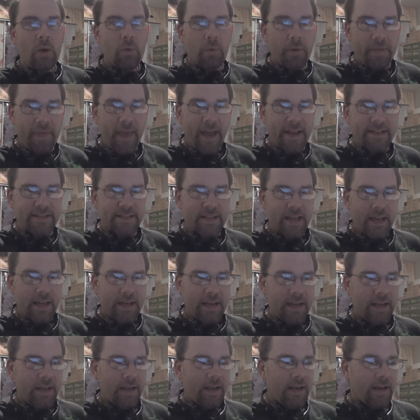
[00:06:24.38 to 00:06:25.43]
with that
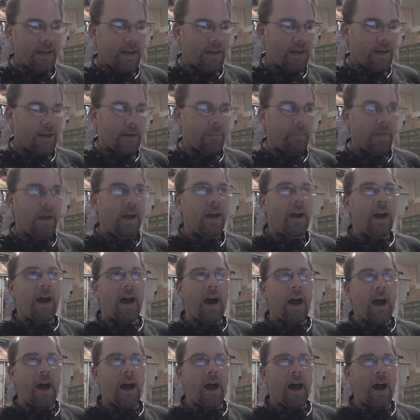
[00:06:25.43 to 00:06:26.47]
said, I'm
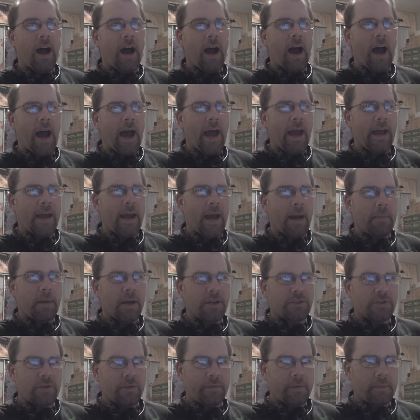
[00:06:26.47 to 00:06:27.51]

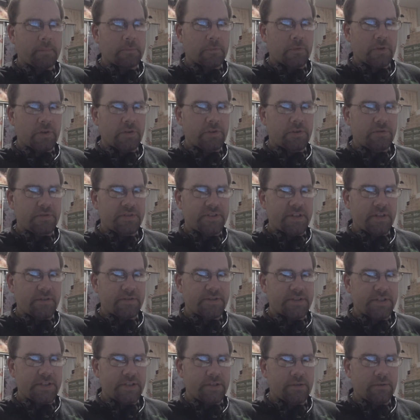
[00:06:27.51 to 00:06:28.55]
not sure if I'm going to do
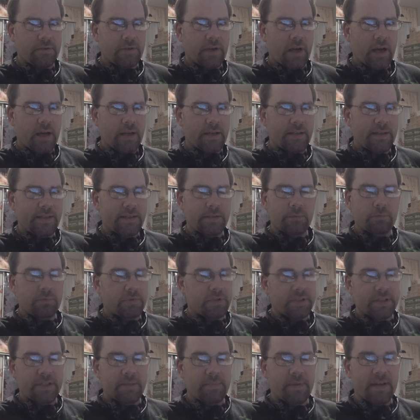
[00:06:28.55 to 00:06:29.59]
COC or not. It
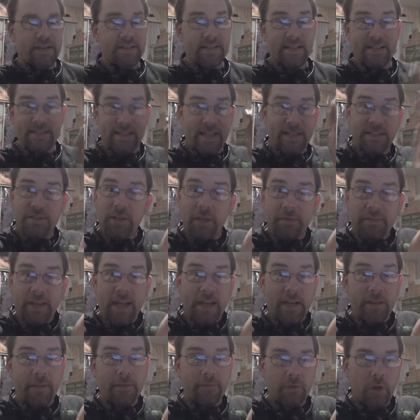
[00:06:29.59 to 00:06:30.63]
really depends because I still have
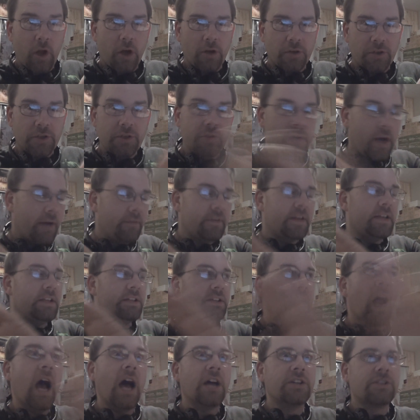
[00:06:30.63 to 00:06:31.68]
to edit the vlog too. I haven't
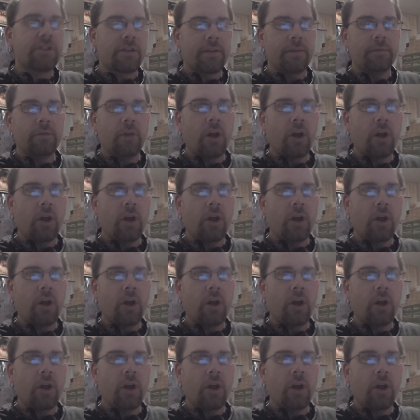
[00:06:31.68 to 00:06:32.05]
even touched the